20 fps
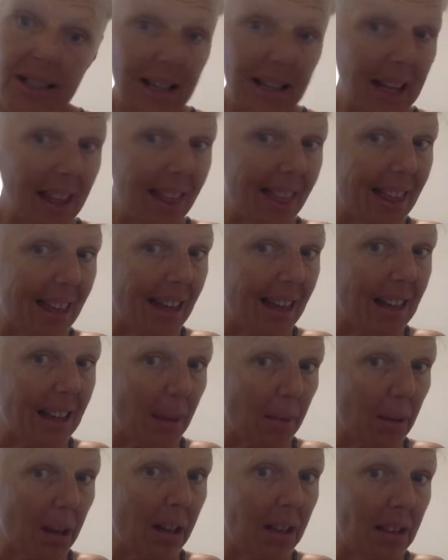And I think that
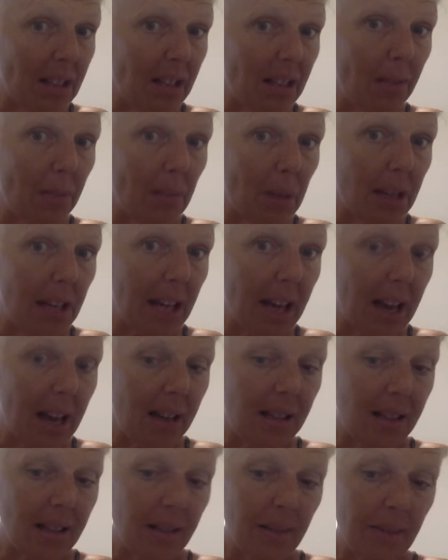may indeed be the
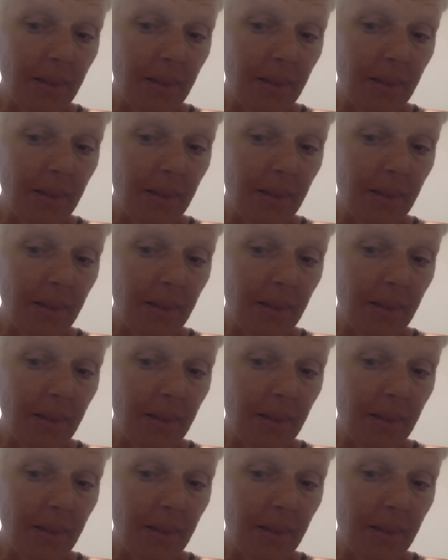case.